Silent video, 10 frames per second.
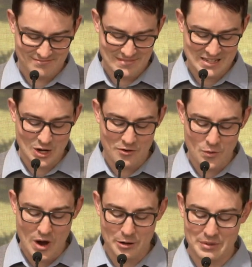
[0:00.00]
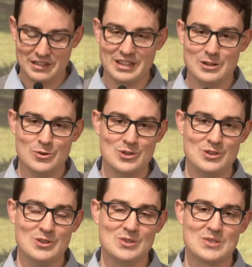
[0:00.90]
It's overwhelmingly good
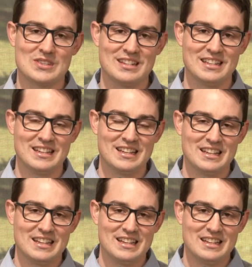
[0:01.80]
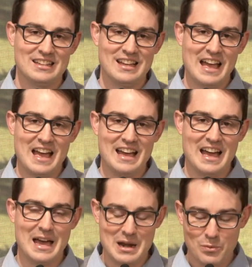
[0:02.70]
news.
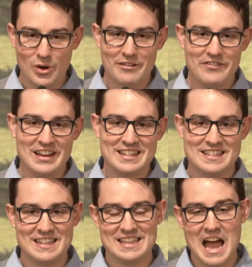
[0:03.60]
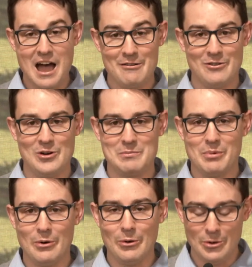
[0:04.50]
And what effect does this have on
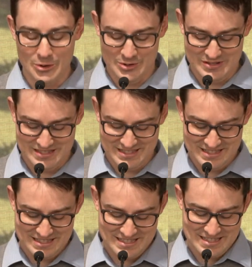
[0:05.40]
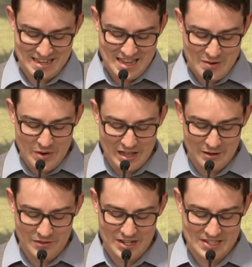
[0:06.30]
Paul? Well,
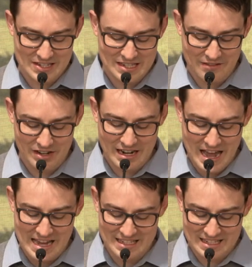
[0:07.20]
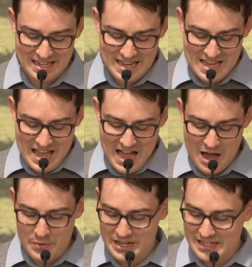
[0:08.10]
in verses 7 and 8,
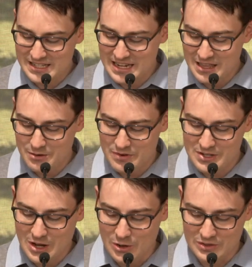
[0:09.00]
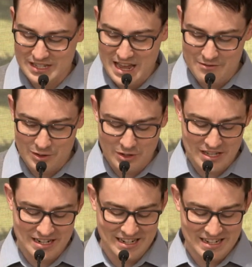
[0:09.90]
we can see the result. Have a look
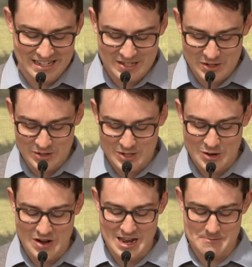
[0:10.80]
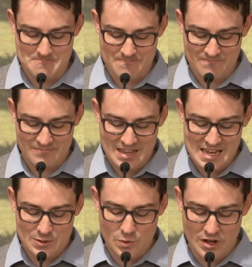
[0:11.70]
at it. It's on your screen.
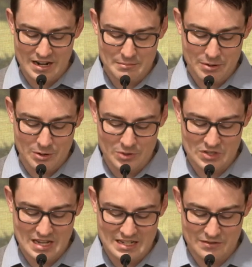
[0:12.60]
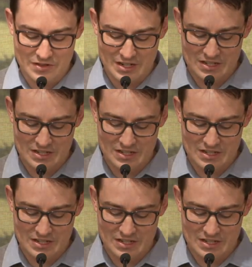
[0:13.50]
Here's what Paul says in verse